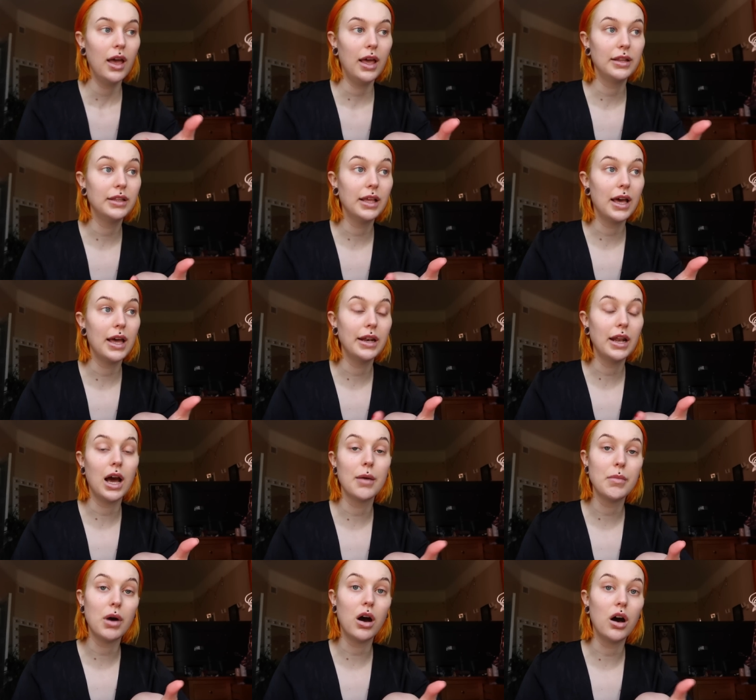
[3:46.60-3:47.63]
and then
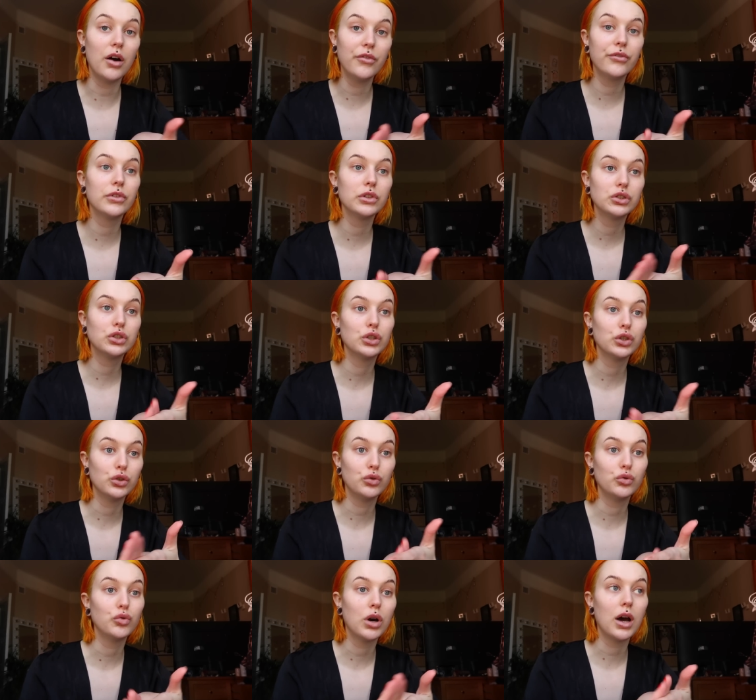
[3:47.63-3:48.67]
I'm off
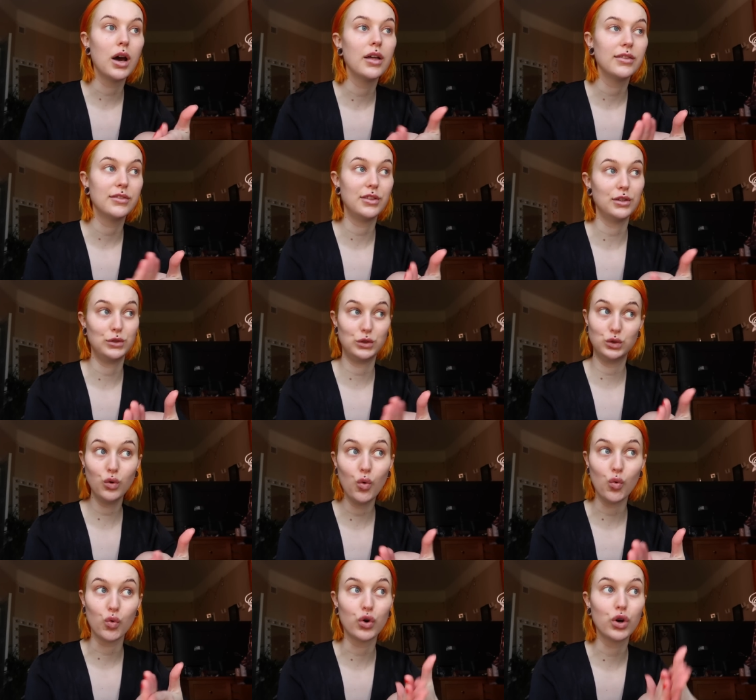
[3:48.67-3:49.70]
to uh, the
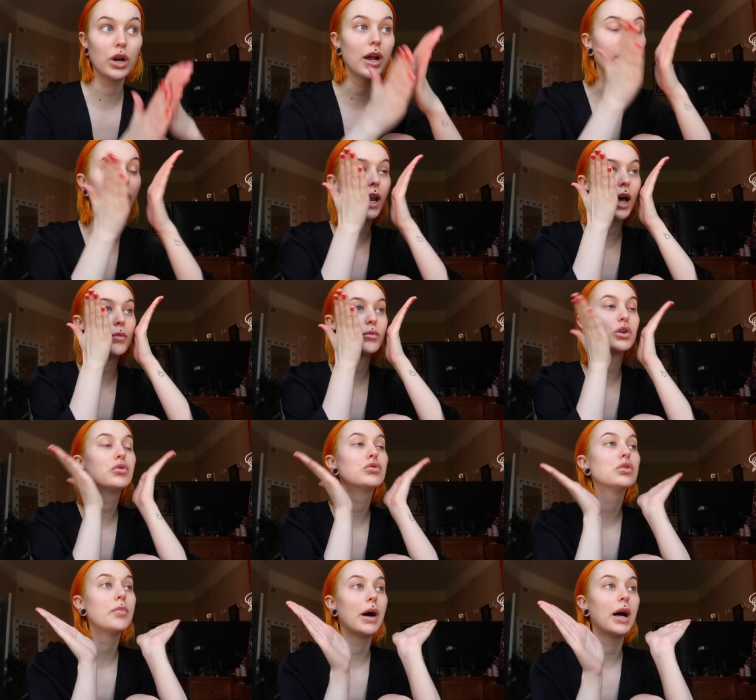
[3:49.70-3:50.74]
store, and I'm
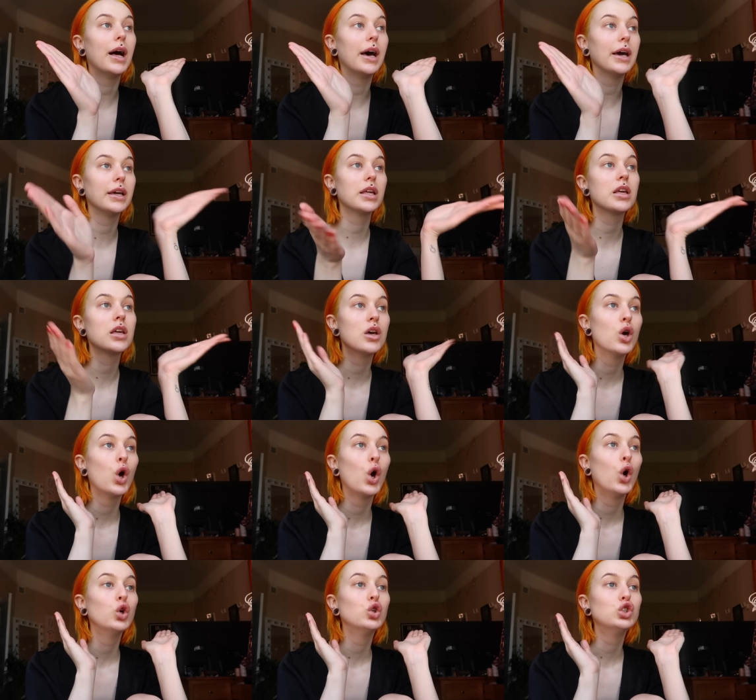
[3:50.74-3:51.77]
going to buy
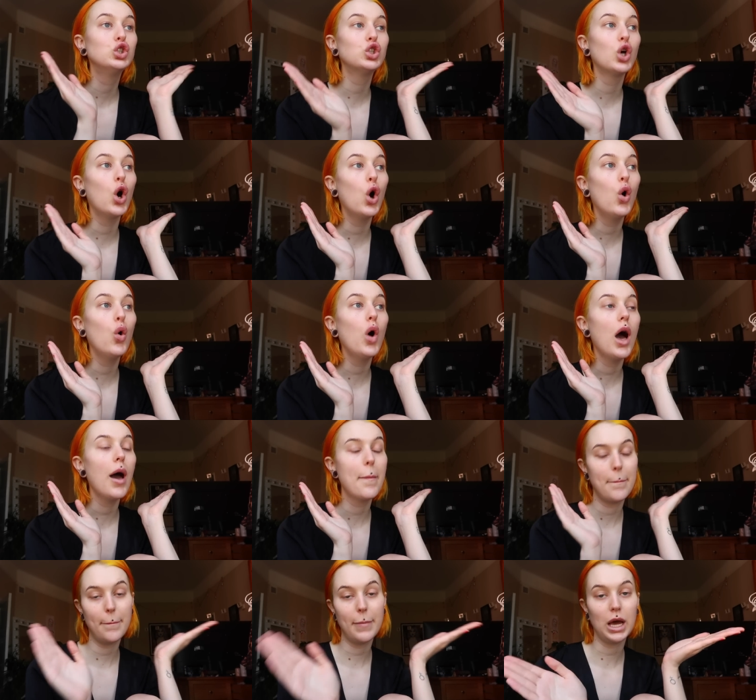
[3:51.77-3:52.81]
so
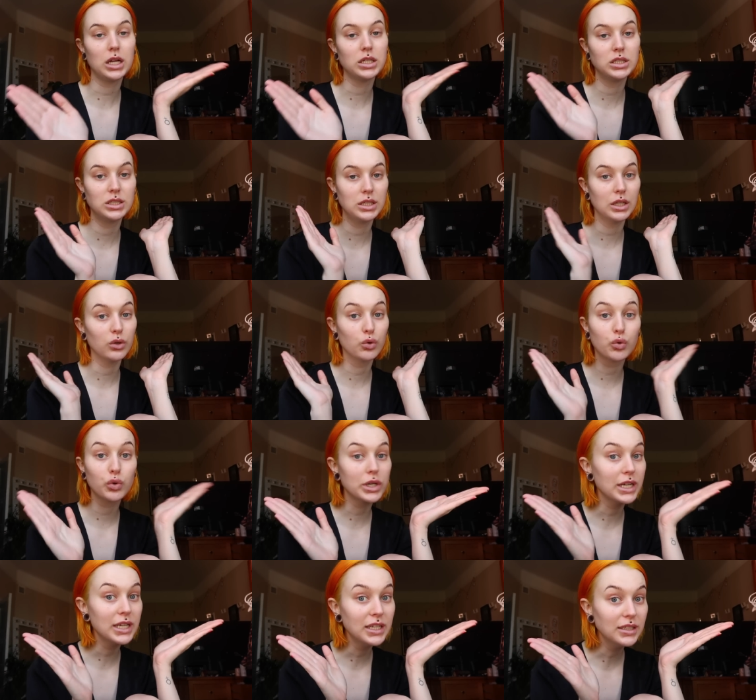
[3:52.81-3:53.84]
much
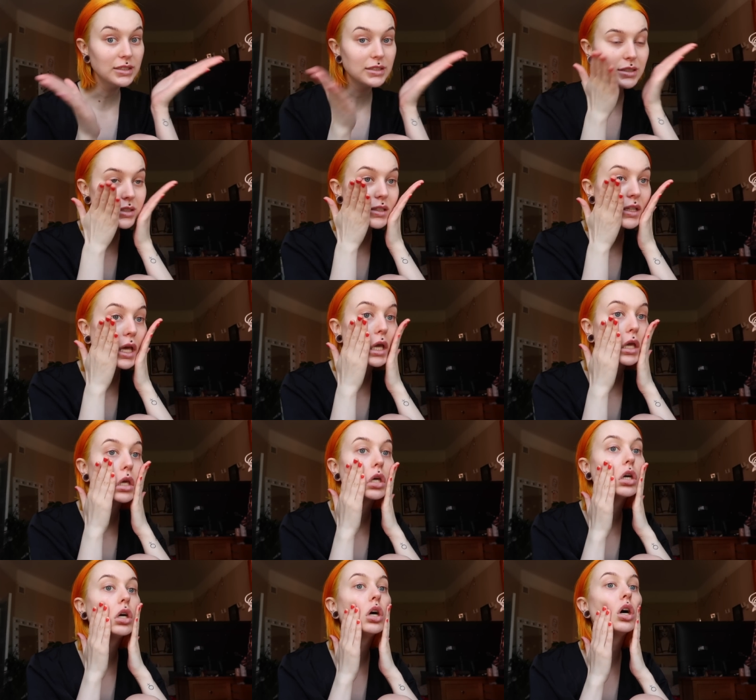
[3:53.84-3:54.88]
greens. Like,
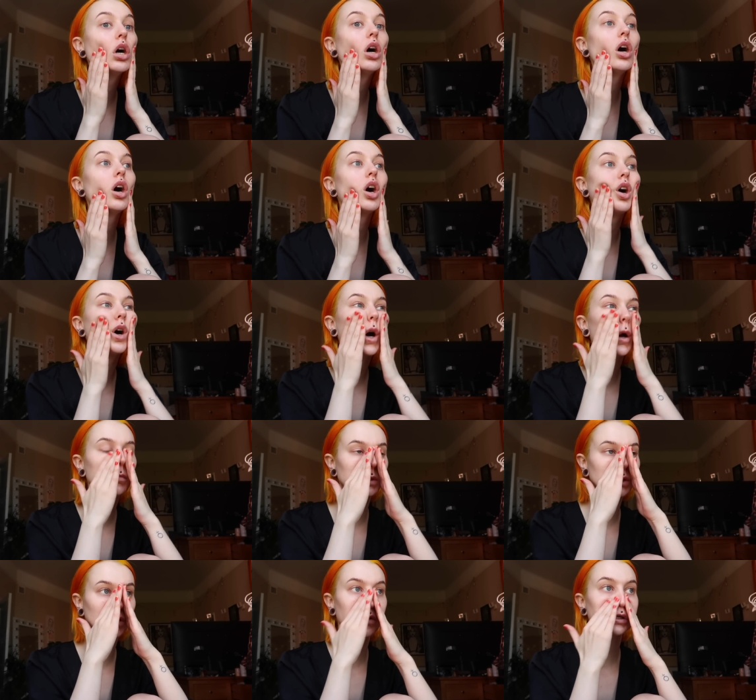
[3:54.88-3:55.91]
oh,
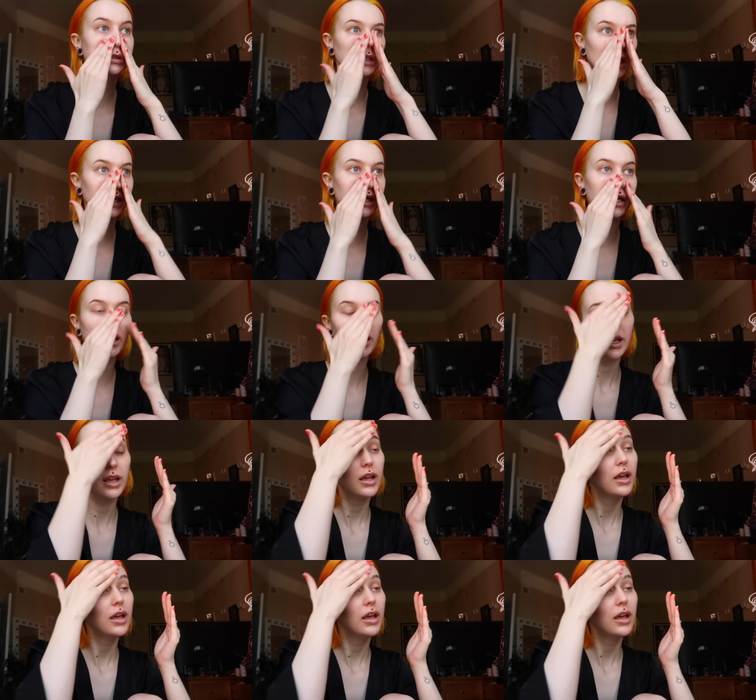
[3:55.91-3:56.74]
I'm so excited.